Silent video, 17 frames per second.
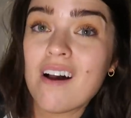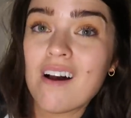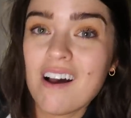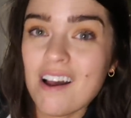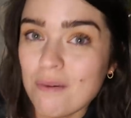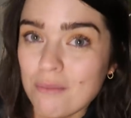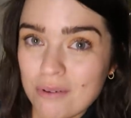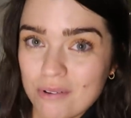
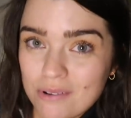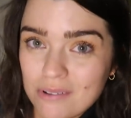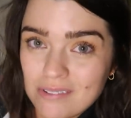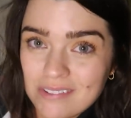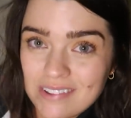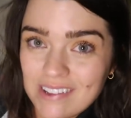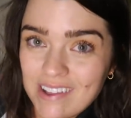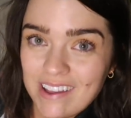I
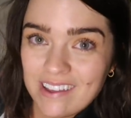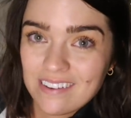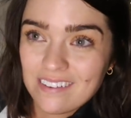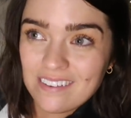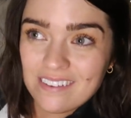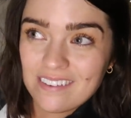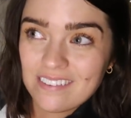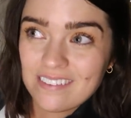will
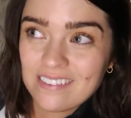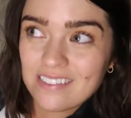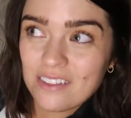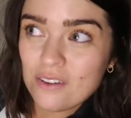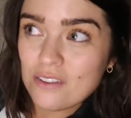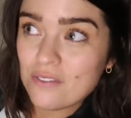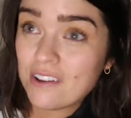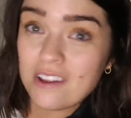link
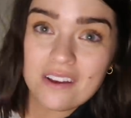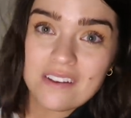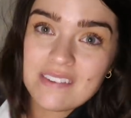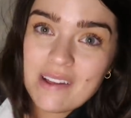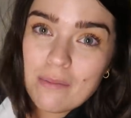those videos